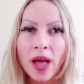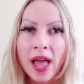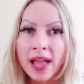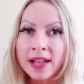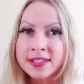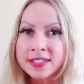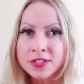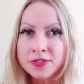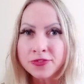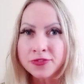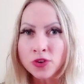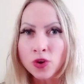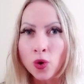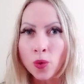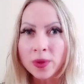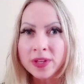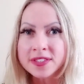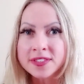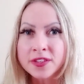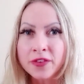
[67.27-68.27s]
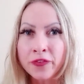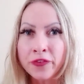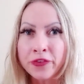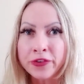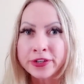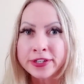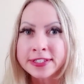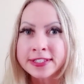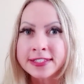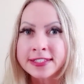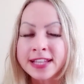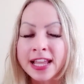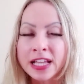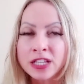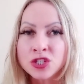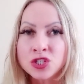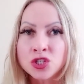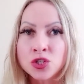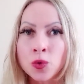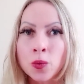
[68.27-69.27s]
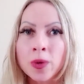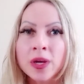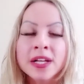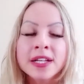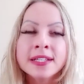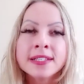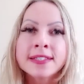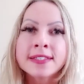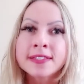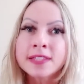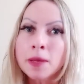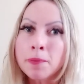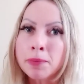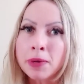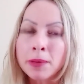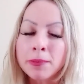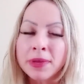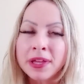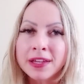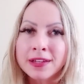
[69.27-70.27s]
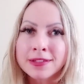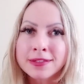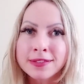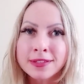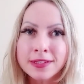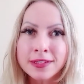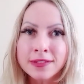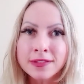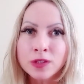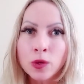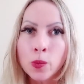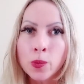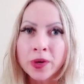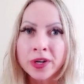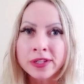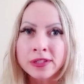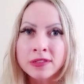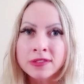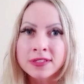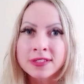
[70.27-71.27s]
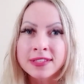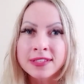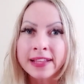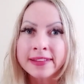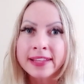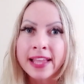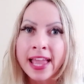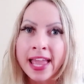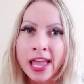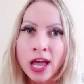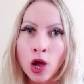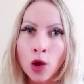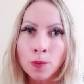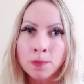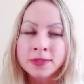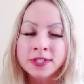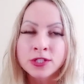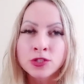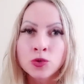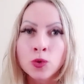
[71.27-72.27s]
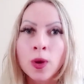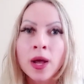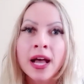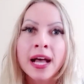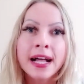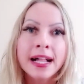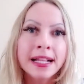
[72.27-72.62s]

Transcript: Actiflow is the first natural supplement in the world that helps to